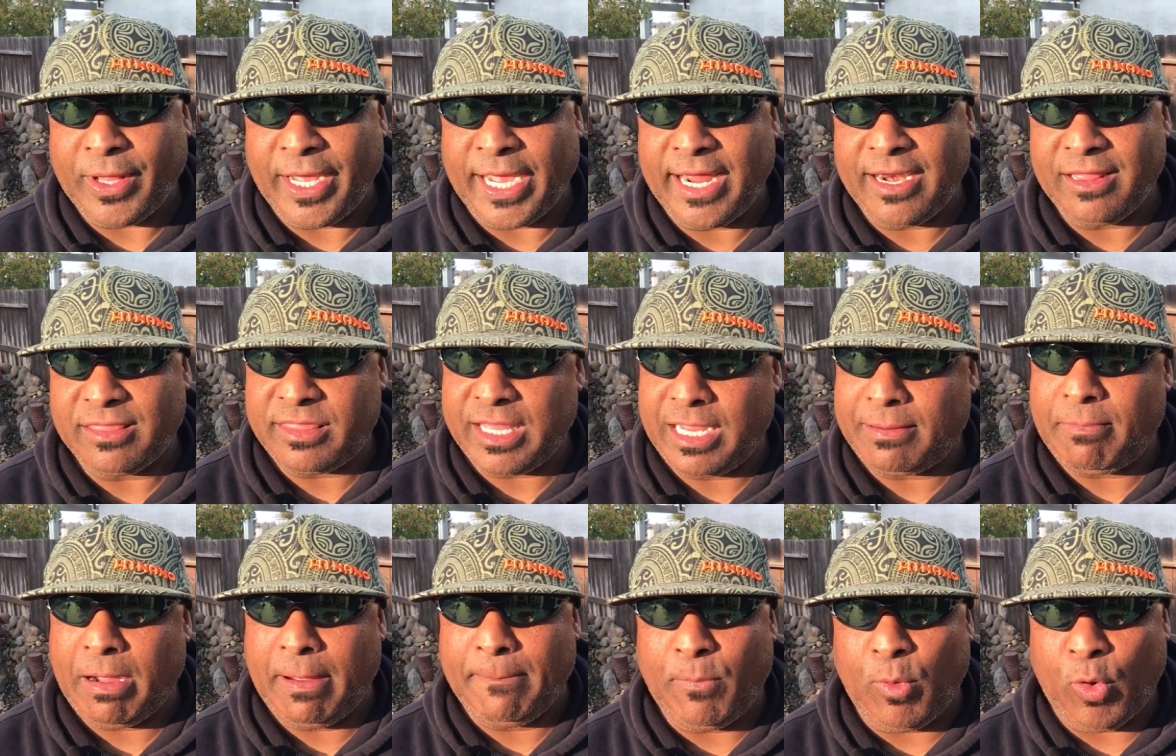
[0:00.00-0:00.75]
I got to
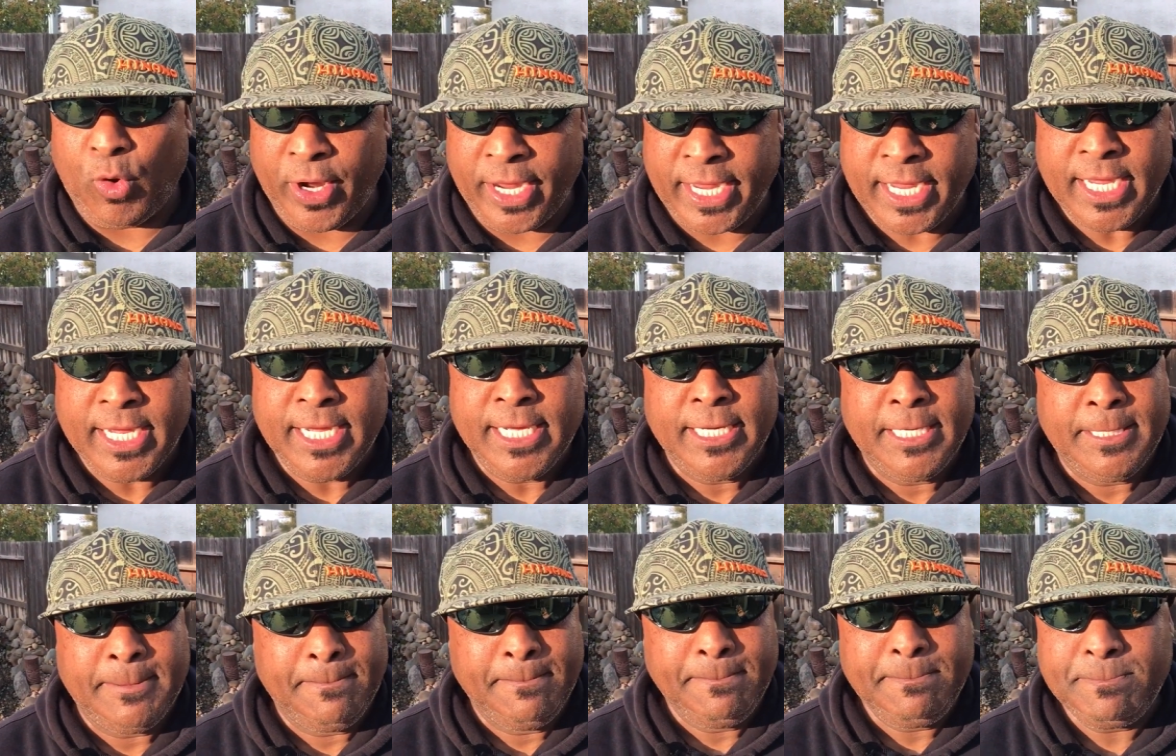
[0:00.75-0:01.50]
thank my boy,
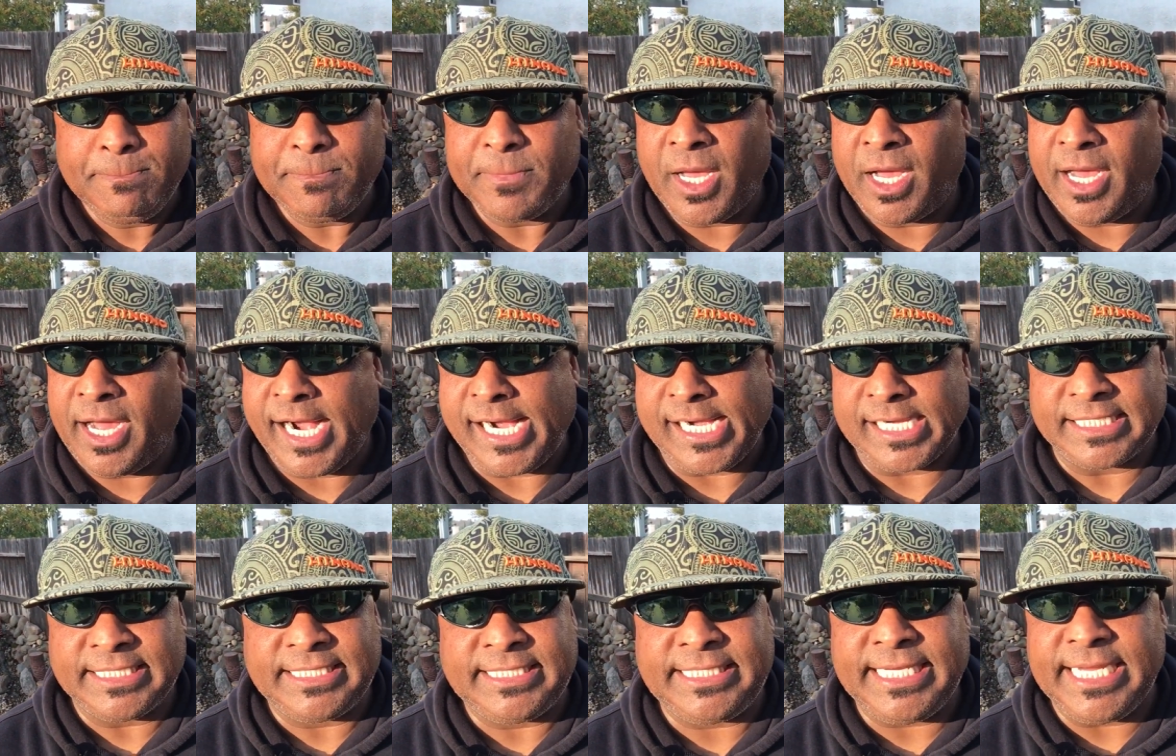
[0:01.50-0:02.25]
uh,
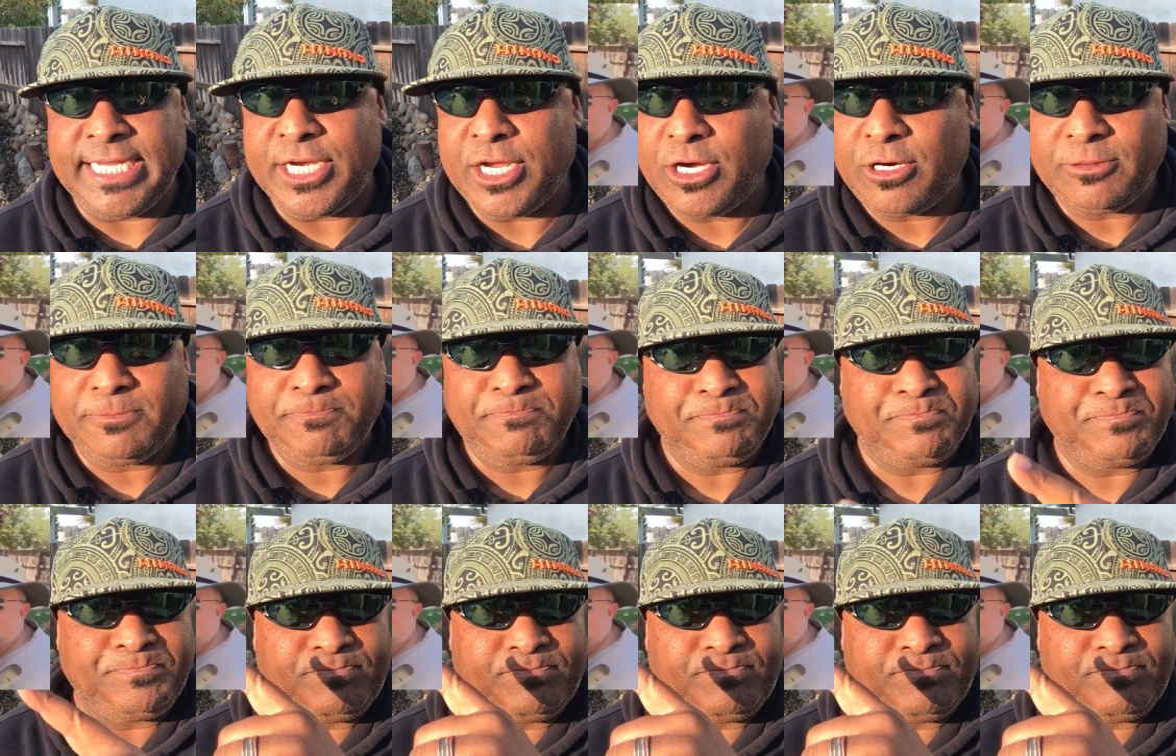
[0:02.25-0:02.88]
C Note.